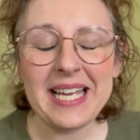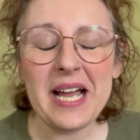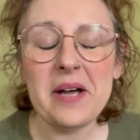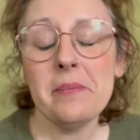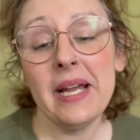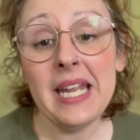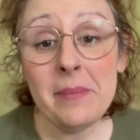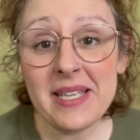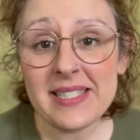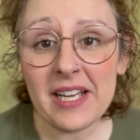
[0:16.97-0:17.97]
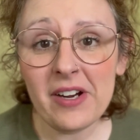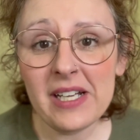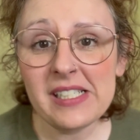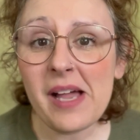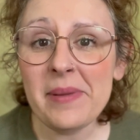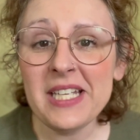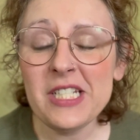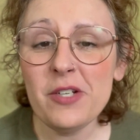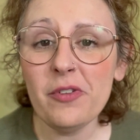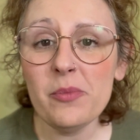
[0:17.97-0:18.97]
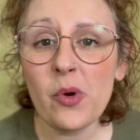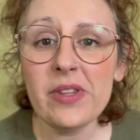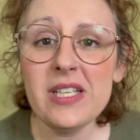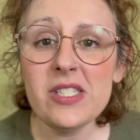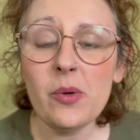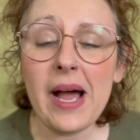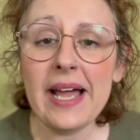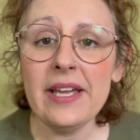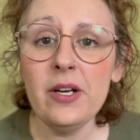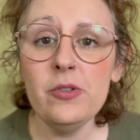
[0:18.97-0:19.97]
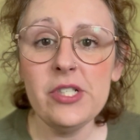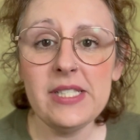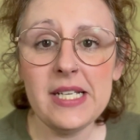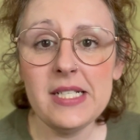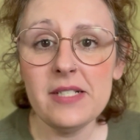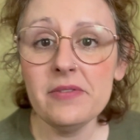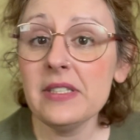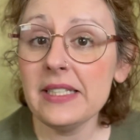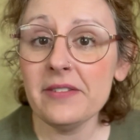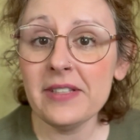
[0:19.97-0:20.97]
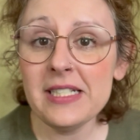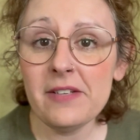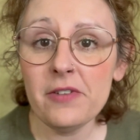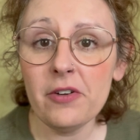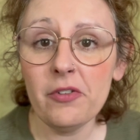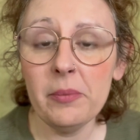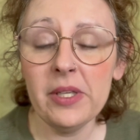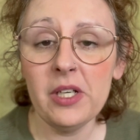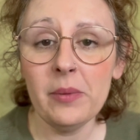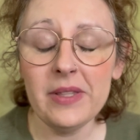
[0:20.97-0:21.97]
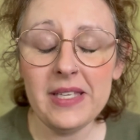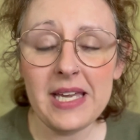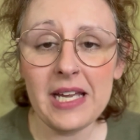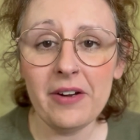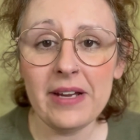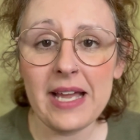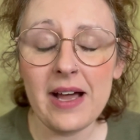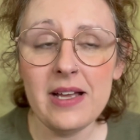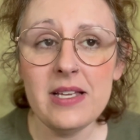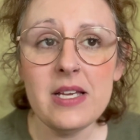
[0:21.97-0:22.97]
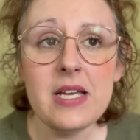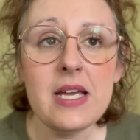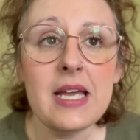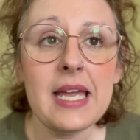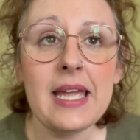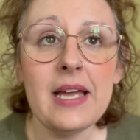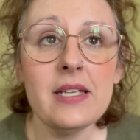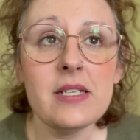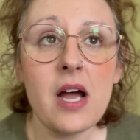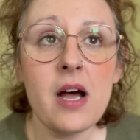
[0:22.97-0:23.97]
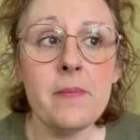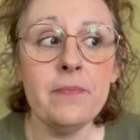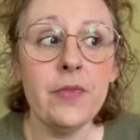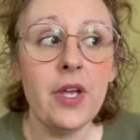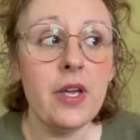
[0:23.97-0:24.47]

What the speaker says: My name is Sarah, coming to you from Northeast Ohio, just east of Cleveland, if you're familiar with the area. And I'm